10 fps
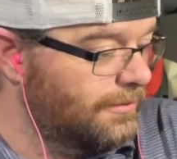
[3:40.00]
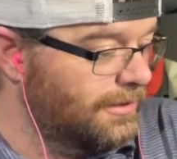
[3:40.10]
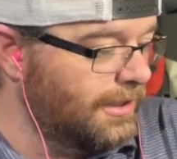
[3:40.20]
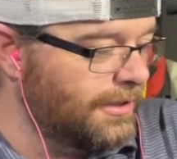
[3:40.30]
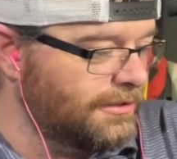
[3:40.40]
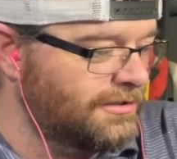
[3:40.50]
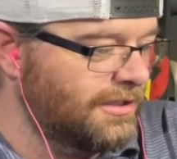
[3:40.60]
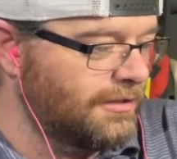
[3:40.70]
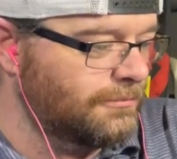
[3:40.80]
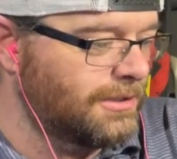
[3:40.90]
Get it,
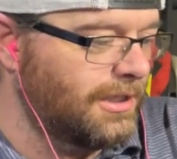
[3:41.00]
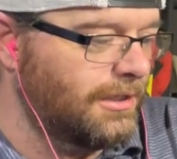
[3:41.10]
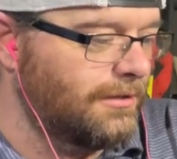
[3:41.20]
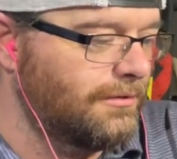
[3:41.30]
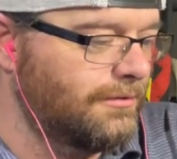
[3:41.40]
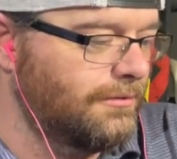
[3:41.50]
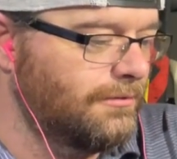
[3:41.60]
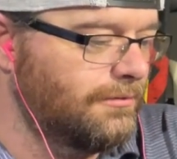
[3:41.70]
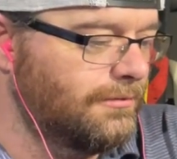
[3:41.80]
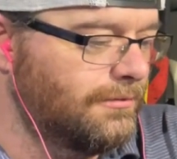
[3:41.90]
Zip. Get it. Hold
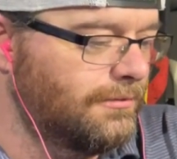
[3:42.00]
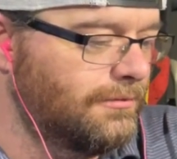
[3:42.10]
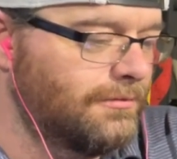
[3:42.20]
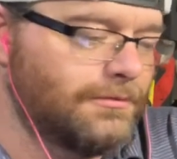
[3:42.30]
on.